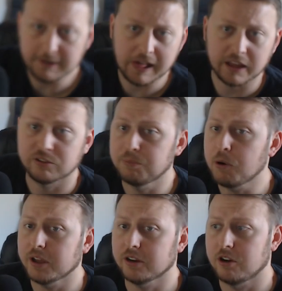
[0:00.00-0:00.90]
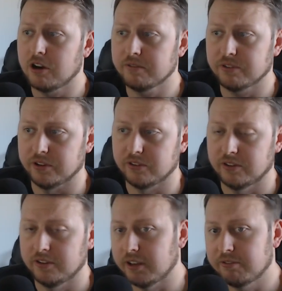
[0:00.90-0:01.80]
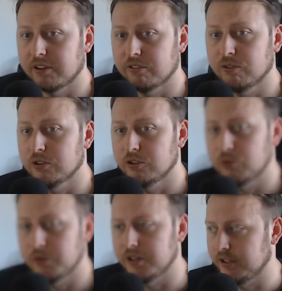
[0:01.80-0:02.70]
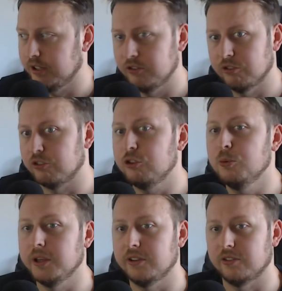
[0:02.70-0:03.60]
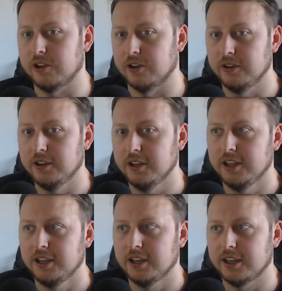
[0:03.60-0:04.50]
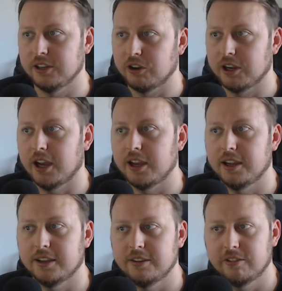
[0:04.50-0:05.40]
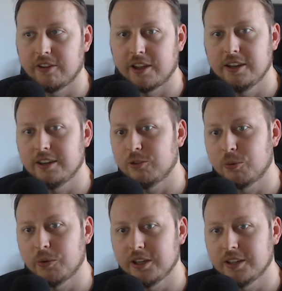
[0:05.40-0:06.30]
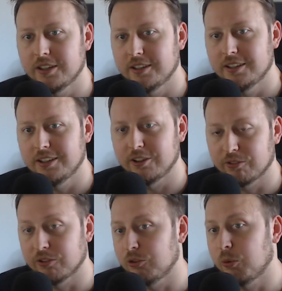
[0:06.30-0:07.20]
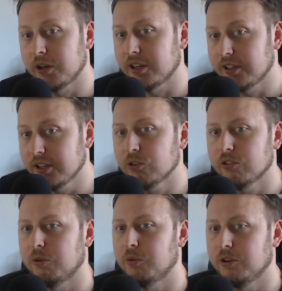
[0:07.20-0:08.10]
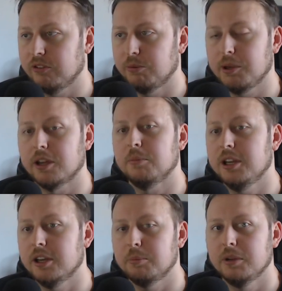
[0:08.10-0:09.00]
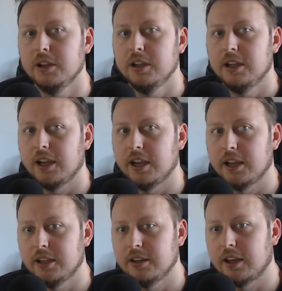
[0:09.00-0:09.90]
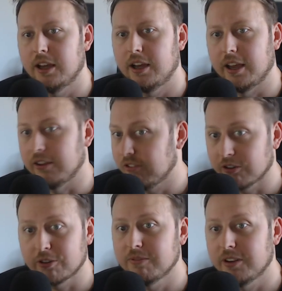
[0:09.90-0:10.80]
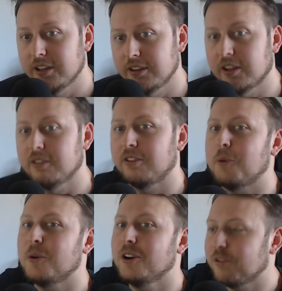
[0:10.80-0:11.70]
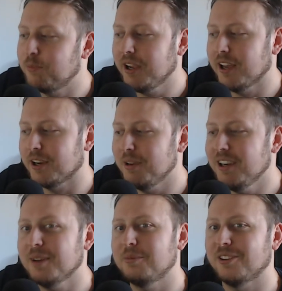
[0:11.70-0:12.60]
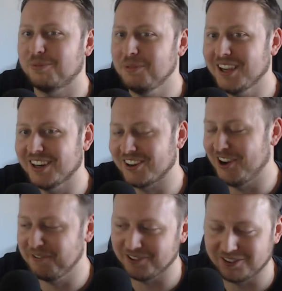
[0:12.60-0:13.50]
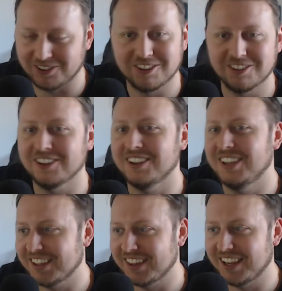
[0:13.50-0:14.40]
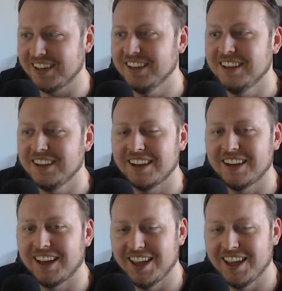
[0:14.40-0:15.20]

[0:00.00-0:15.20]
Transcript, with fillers: I spoke at a conference, DevFest Florida 2019, just two weeks ago uh, you know, I, I had said in 20, you know, for the 2019 goals, I wanted to speak at a meetup, and I circumvented. this I wanted to speak at a meetup to speak at a conference. So I just sort of kicked that, uh,